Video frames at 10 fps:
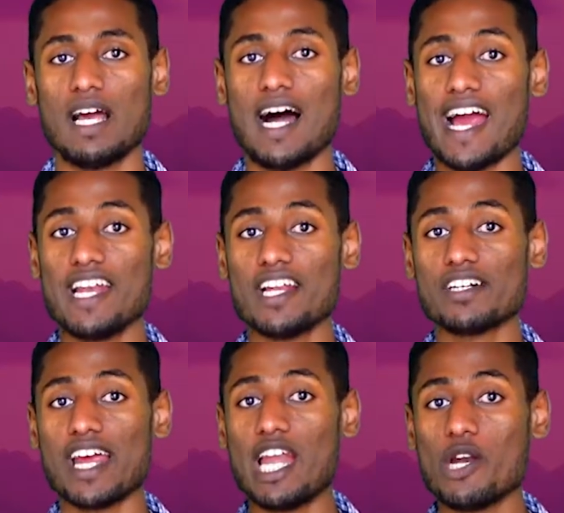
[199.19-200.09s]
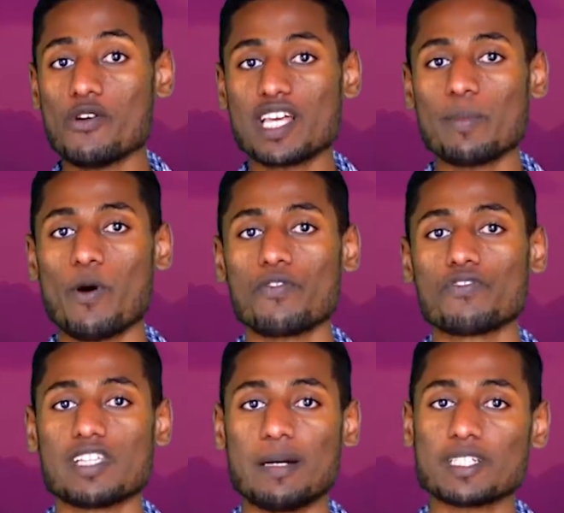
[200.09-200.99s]
I learned a lot about
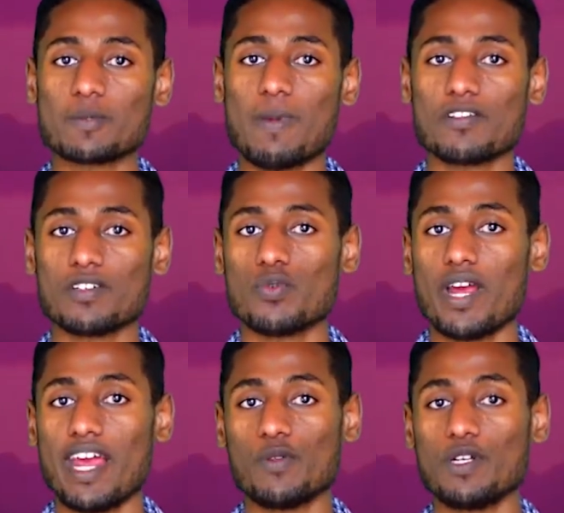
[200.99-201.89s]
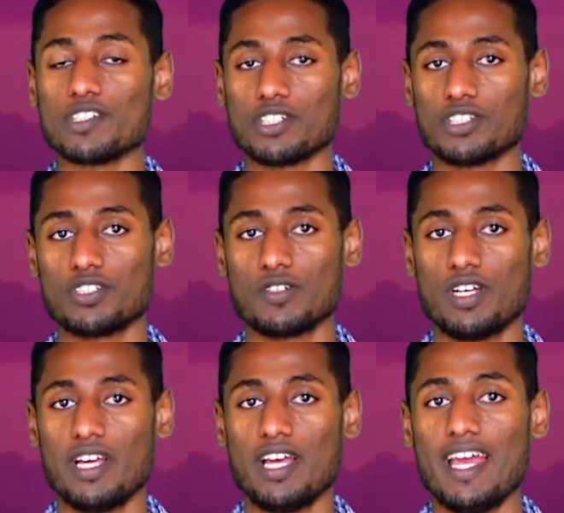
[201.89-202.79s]
subject matter and research,
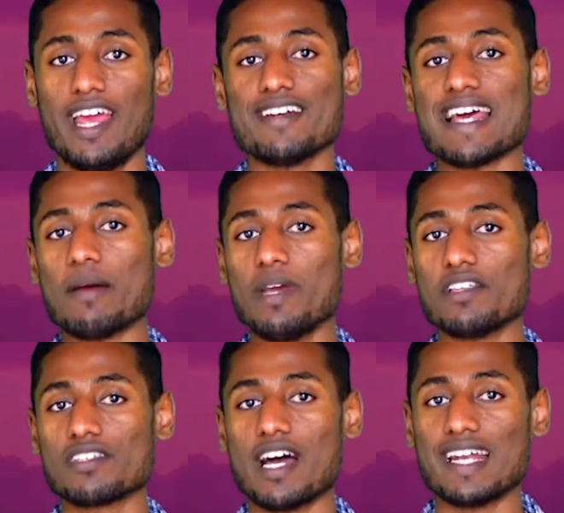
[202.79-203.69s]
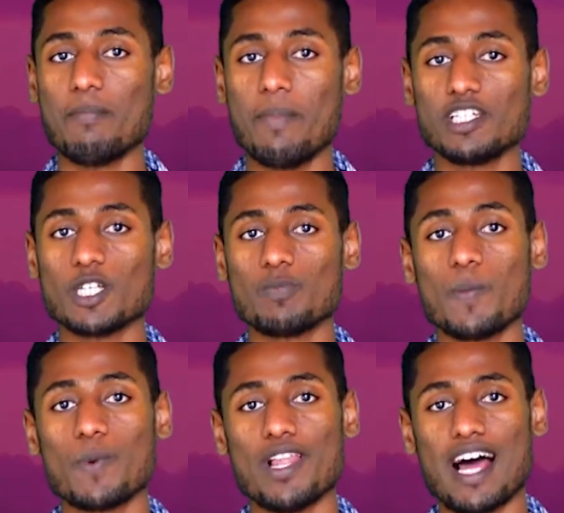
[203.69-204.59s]
and I met an amazing
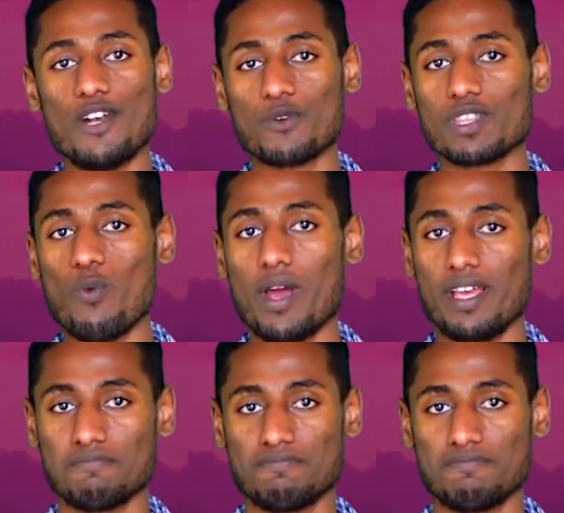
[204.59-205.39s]
people along the way.